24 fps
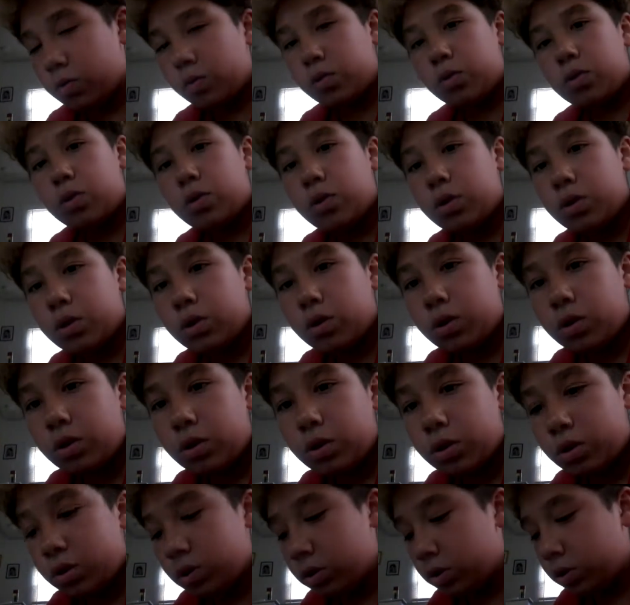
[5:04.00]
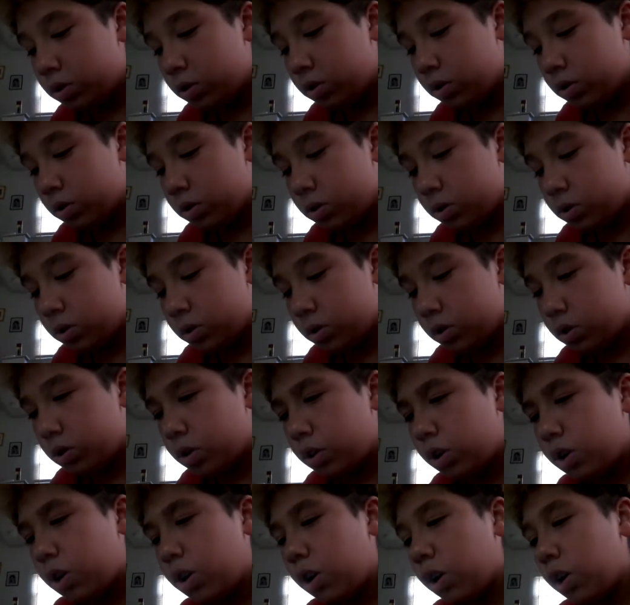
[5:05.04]
a music video. Well, not like
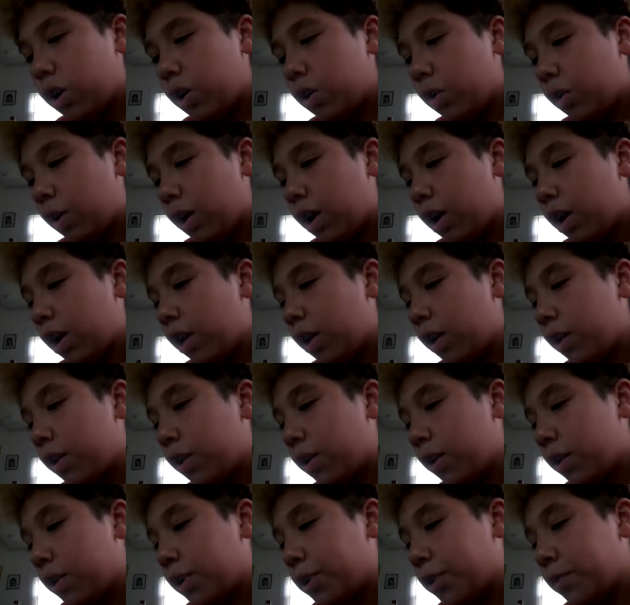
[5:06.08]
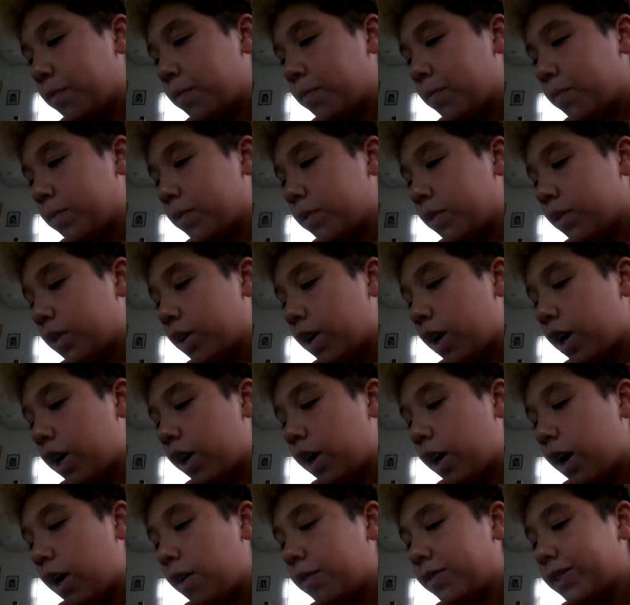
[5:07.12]
oh, an actual music video.
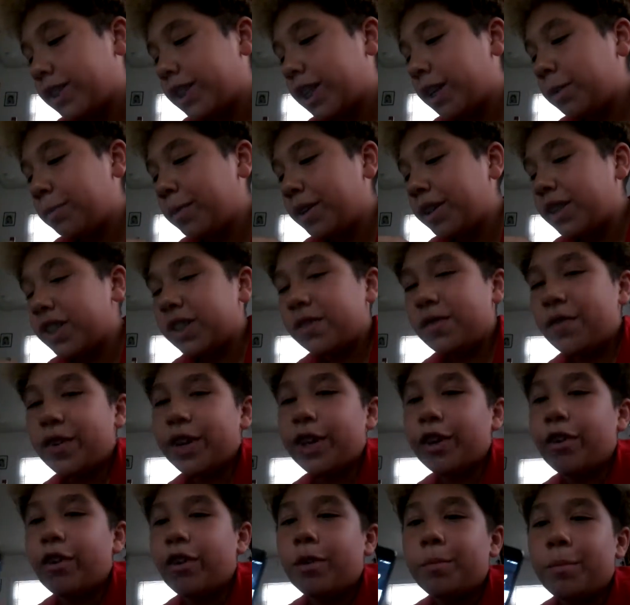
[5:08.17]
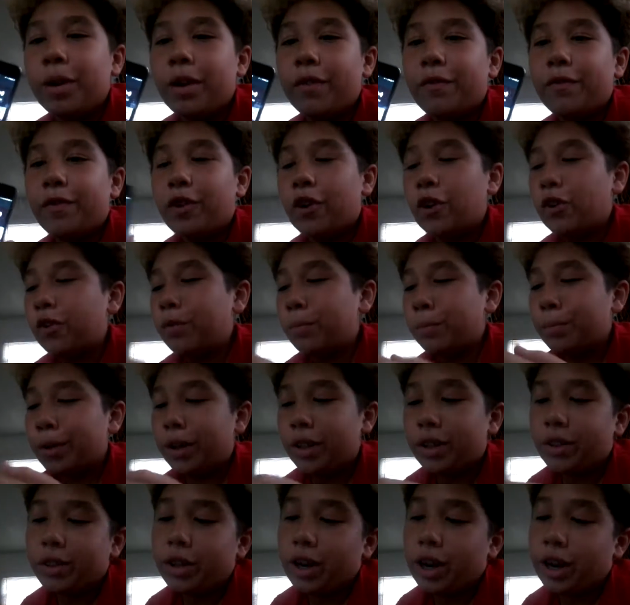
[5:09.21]
I was gonna make this video on my phone,
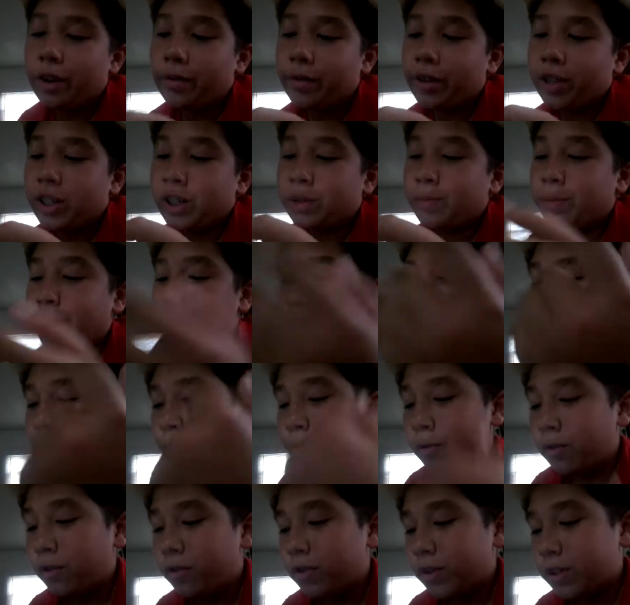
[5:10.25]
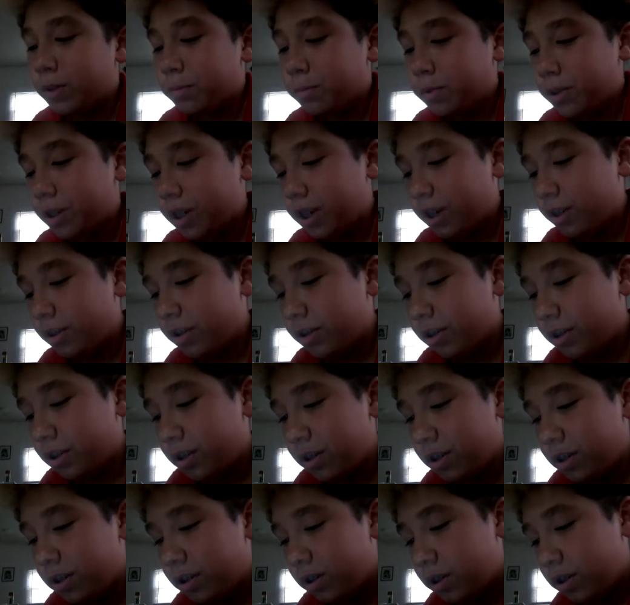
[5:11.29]
but then I realized my camera was upstairs.
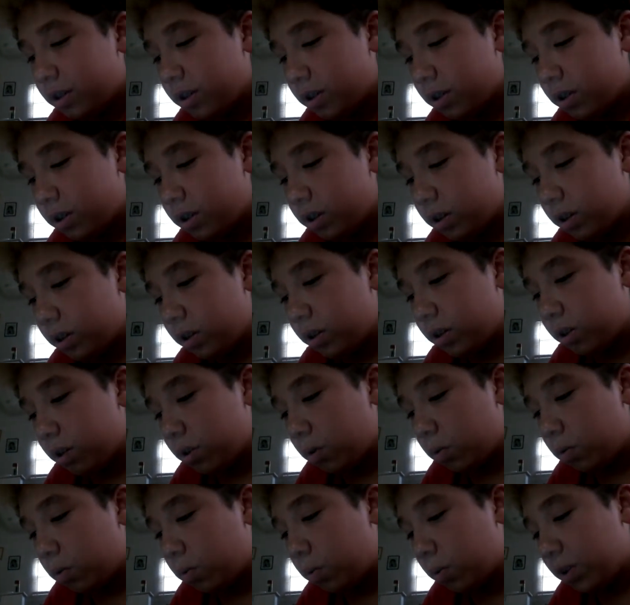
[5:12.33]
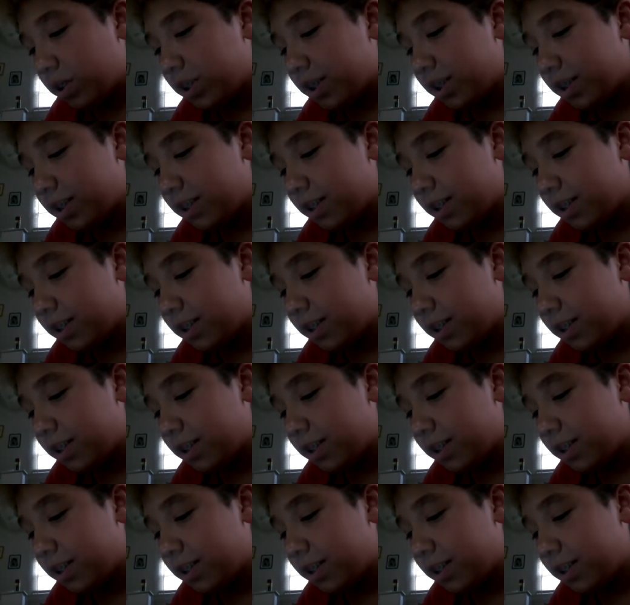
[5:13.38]
What's in?